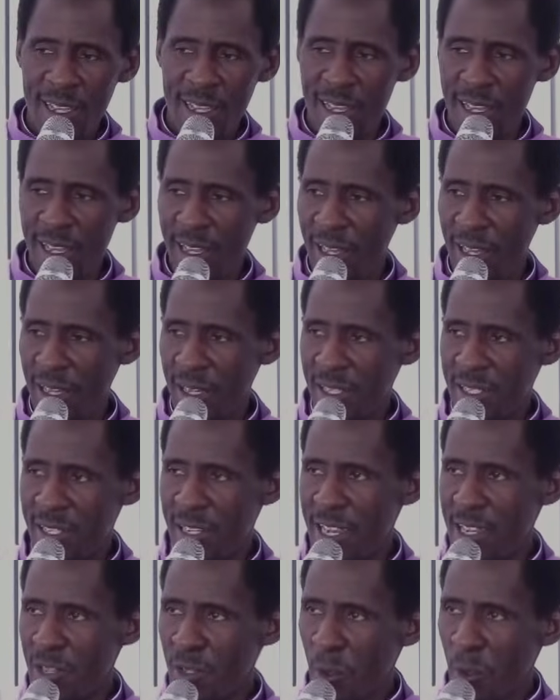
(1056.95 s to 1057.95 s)
uh,
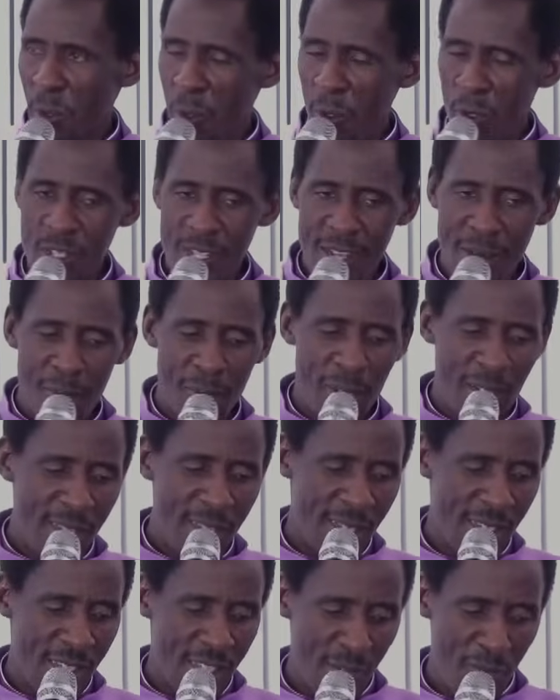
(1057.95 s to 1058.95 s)
trying to hold some
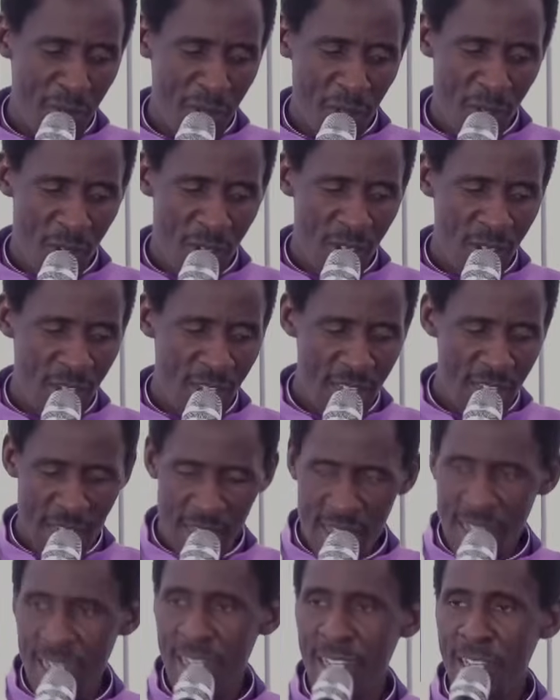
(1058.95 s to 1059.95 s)
places because he
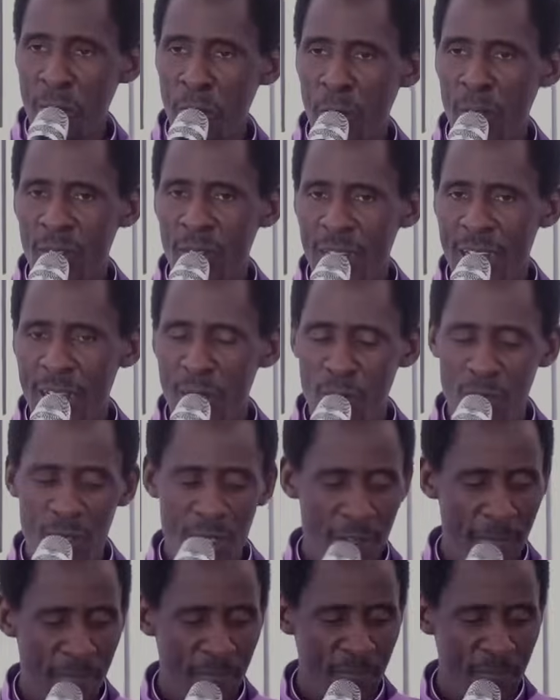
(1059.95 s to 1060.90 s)
has a legal ground.